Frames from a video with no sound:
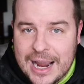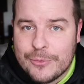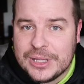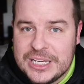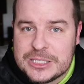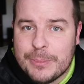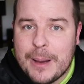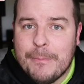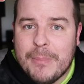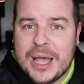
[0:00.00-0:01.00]
I released my
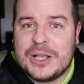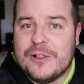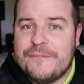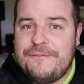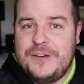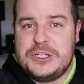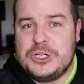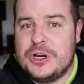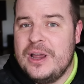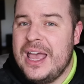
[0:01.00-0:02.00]
Michael
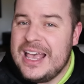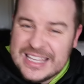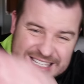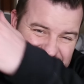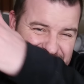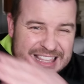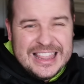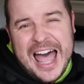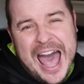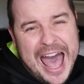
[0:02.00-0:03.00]
Fisher /
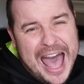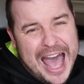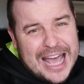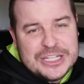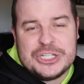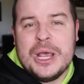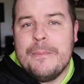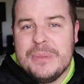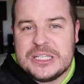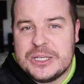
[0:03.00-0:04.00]

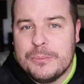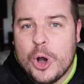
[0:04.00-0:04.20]
Mr.